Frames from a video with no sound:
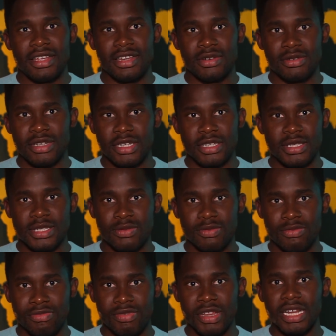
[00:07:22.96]

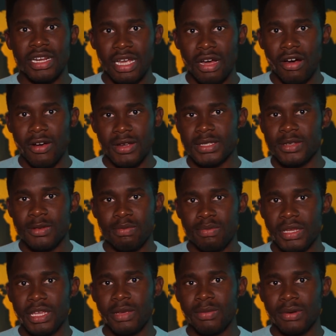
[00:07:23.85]
just really awesome
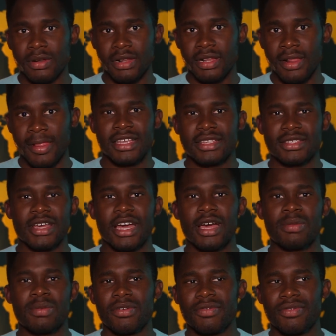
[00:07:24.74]
people. So
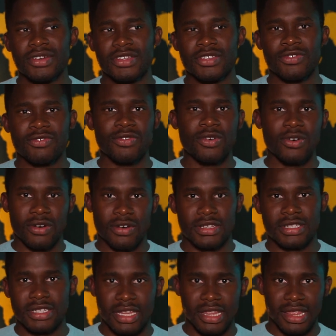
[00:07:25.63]
I prefer to
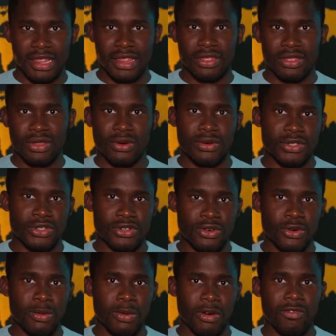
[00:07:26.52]
focus on those
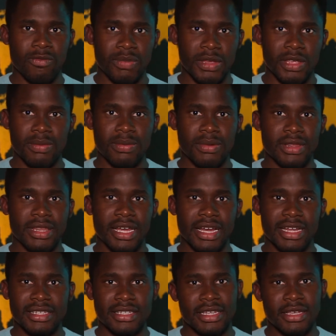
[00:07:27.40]
group of people
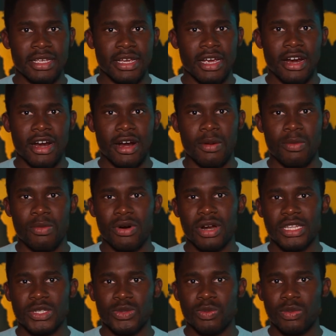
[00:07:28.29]
that are more
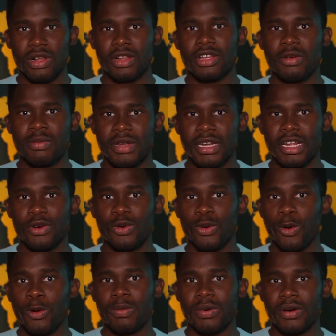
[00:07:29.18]
or less welcoming and
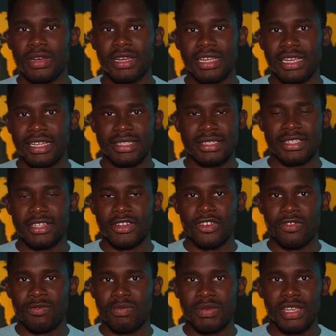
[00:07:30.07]
open, instead
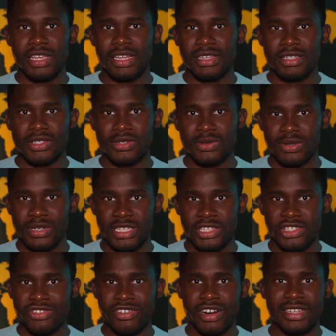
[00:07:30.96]
of being so
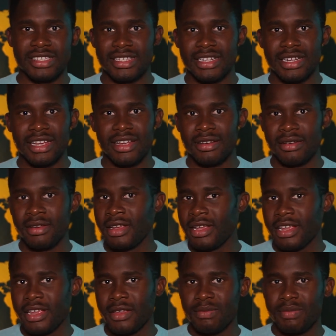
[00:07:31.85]
distracted and
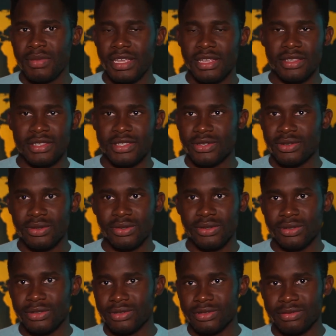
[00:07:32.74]
being
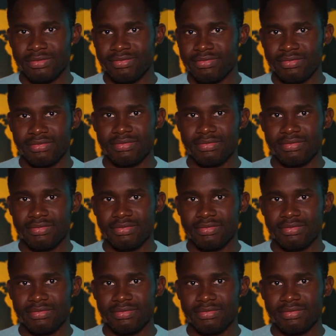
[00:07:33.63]
so